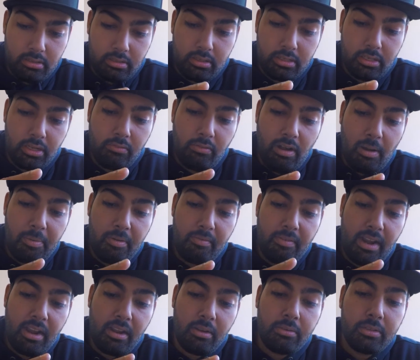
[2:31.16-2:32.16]
So wrap it
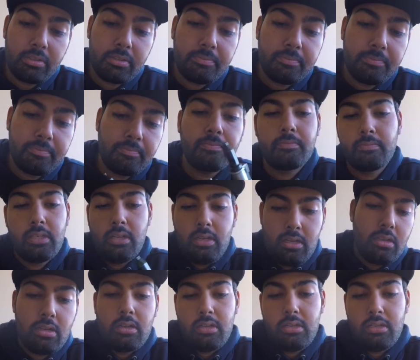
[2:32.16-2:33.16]
round
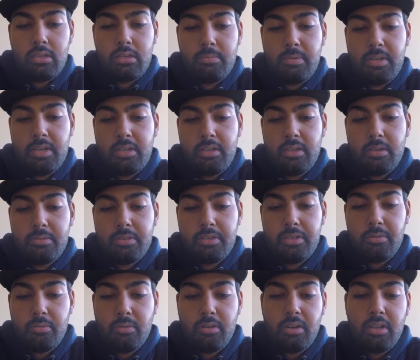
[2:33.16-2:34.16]
as many times as
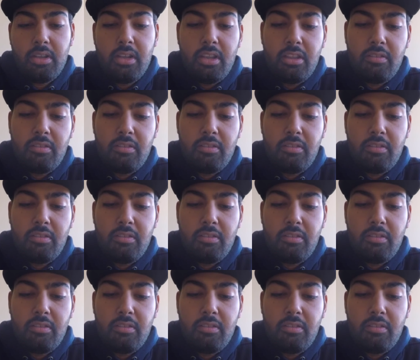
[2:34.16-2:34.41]
you want.